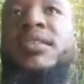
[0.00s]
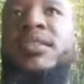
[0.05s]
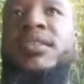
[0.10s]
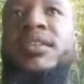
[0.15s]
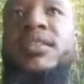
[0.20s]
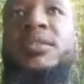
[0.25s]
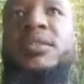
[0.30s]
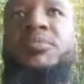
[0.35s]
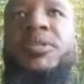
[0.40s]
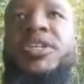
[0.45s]

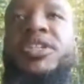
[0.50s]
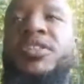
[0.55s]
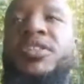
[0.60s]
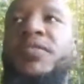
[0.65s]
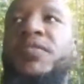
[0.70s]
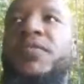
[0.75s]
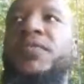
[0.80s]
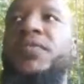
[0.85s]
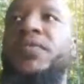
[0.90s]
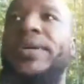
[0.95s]
the expression
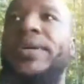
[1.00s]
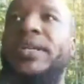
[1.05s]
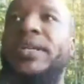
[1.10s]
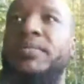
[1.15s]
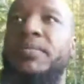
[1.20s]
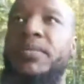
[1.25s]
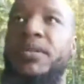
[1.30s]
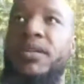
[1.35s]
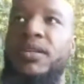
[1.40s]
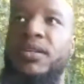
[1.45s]
of
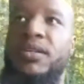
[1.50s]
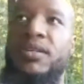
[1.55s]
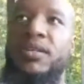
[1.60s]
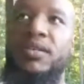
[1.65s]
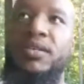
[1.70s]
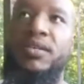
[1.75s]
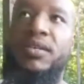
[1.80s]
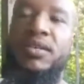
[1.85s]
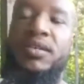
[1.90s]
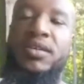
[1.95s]
freedom,
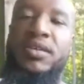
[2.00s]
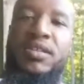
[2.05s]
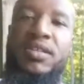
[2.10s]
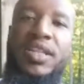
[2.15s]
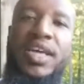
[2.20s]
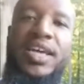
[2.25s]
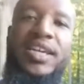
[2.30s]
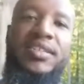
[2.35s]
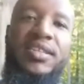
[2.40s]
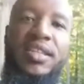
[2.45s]

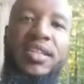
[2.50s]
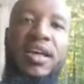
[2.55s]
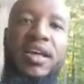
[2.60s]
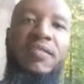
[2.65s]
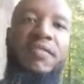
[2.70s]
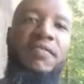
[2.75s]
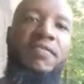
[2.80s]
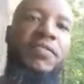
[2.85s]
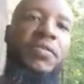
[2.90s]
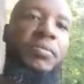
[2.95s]
that is
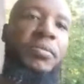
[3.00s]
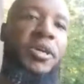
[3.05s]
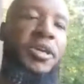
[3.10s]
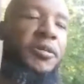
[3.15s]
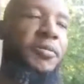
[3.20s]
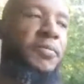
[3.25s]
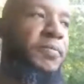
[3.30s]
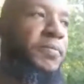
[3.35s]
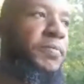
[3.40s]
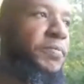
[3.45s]
love for me.